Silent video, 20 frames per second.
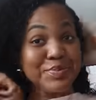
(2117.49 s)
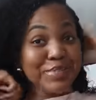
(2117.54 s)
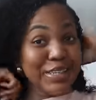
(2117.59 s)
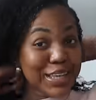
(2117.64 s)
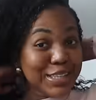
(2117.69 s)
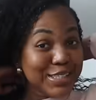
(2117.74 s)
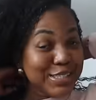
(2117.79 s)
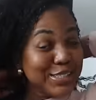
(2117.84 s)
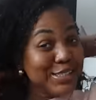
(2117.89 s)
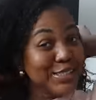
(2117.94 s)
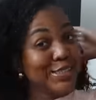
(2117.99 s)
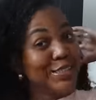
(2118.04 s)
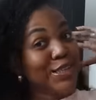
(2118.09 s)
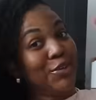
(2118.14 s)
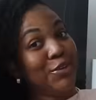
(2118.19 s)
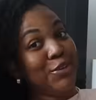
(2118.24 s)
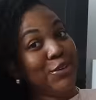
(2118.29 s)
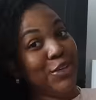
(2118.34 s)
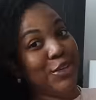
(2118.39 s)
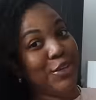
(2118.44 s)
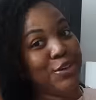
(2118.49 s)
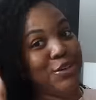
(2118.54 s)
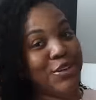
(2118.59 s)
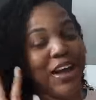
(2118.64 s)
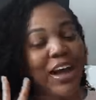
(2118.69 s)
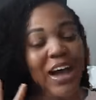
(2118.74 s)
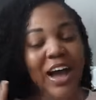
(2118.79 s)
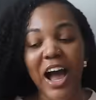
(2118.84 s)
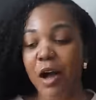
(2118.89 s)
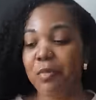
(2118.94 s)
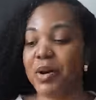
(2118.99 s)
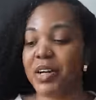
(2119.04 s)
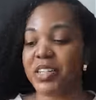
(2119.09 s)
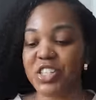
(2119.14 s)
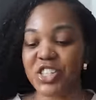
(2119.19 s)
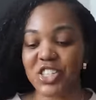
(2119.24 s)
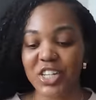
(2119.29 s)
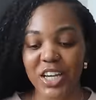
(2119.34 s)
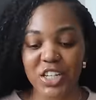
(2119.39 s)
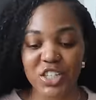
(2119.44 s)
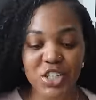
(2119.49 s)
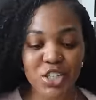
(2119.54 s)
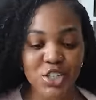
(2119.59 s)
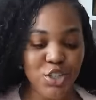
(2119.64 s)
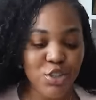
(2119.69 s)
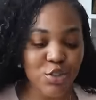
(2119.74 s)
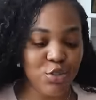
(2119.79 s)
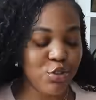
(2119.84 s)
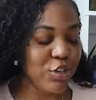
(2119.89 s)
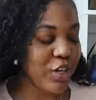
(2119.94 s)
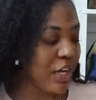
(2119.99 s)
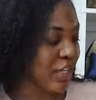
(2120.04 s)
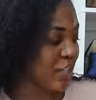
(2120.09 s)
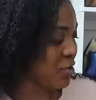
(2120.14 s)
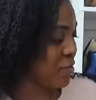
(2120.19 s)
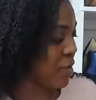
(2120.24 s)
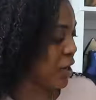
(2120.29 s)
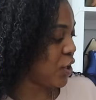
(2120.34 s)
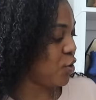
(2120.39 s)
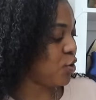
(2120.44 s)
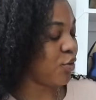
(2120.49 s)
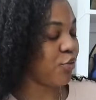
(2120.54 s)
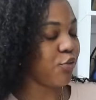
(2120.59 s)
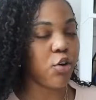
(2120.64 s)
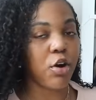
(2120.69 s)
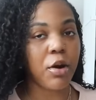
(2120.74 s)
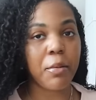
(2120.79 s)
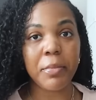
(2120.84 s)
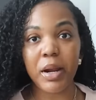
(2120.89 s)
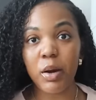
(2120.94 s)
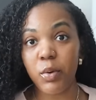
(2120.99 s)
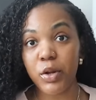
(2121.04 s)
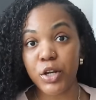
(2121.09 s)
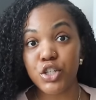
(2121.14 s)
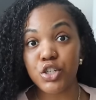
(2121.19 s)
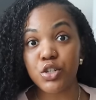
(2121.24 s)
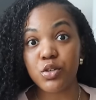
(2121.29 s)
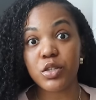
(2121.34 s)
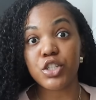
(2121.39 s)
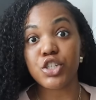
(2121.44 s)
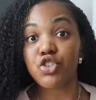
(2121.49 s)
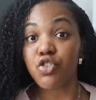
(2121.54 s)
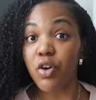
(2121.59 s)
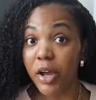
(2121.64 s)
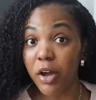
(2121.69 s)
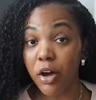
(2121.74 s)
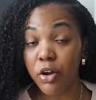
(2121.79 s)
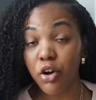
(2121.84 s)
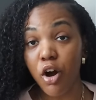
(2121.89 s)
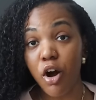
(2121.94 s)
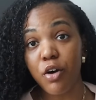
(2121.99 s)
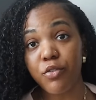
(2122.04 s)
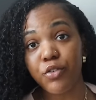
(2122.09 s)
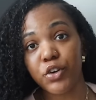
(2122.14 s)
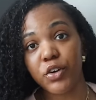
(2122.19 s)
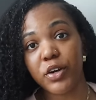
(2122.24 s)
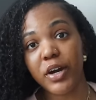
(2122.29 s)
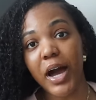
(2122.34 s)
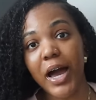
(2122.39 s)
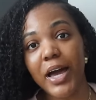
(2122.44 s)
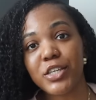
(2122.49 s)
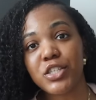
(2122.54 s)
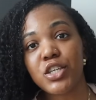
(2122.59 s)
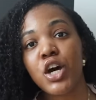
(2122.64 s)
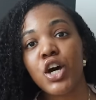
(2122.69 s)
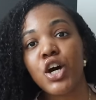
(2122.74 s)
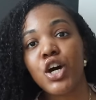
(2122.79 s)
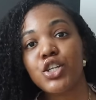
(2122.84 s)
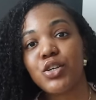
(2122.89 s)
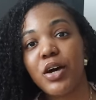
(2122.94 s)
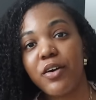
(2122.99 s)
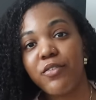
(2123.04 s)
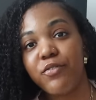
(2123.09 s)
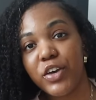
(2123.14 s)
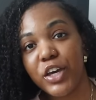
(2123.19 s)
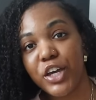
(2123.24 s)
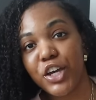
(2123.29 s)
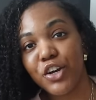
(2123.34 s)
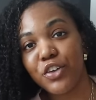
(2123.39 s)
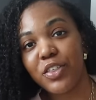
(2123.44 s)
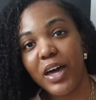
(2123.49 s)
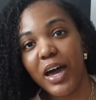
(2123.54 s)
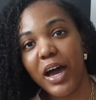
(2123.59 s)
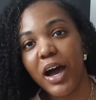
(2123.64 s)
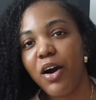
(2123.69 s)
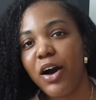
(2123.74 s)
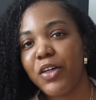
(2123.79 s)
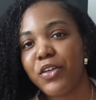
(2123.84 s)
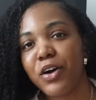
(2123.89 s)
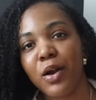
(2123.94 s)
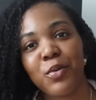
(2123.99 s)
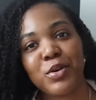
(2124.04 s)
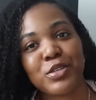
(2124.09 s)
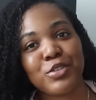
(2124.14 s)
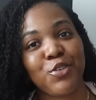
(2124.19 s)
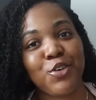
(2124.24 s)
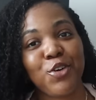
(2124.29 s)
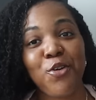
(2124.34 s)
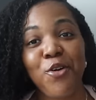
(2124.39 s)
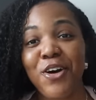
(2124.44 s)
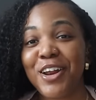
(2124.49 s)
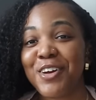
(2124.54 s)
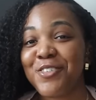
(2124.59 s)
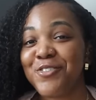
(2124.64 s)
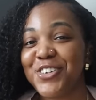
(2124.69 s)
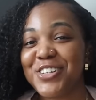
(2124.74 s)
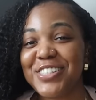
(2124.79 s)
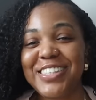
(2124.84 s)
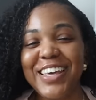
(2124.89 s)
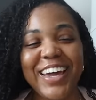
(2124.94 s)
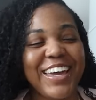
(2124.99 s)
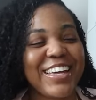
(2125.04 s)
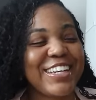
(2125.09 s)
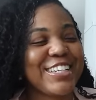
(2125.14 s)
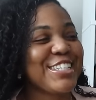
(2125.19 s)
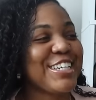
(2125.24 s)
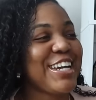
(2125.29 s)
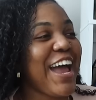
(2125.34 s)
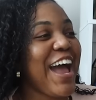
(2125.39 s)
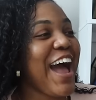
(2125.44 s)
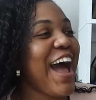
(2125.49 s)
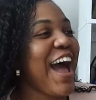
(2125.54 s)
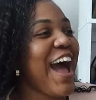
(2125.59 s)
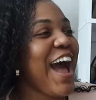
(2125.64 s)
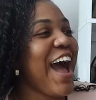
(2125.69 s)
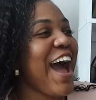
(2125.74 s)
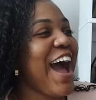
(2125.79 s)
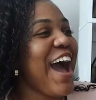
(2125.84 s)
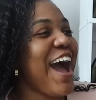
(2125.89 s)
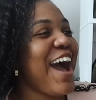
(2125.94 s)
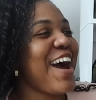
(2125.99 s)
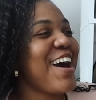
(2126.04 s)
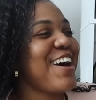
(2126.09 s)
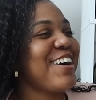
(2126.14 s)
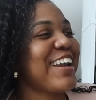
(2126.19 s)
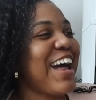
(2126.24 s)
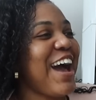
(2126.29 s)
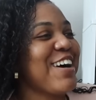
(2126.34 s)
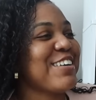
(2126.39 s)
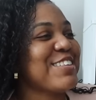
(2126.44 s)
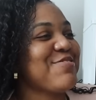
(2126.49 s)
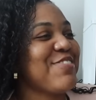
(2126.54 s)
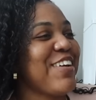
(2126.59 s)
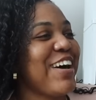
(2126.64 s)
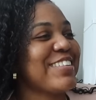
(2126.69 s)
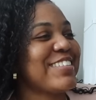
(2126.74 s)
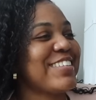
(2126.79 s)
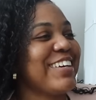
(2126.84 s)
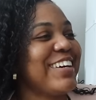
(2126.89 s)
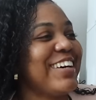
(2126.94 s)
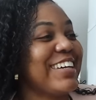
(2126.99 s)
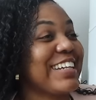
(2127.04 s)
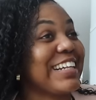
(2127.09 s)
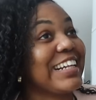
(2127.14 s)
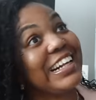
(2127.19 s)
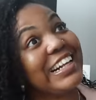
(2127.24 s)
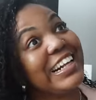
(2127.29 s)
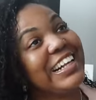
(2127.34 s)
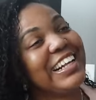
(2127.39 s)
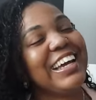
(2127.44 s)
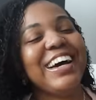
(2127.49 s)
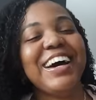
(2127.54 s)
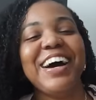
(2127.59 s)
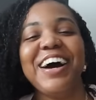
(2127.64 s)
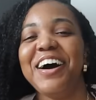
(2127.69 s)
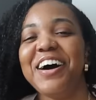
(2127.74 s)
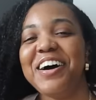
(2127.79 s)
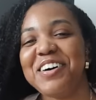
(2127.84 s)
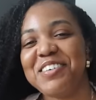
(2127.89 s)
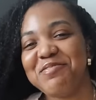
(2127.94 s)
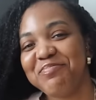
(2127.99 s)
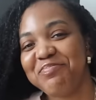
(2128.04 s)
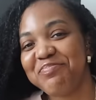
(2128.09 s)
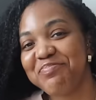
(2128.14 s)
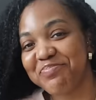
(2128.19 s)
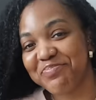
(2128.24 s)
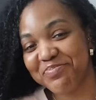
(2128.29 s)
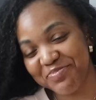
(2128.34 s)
It's so cute. I'm about to change into, you guys know my uniform, but I wanted to do this try on haul for you guys, so I figured that, oh, I thought I wasn't recording for a second, child. I was about to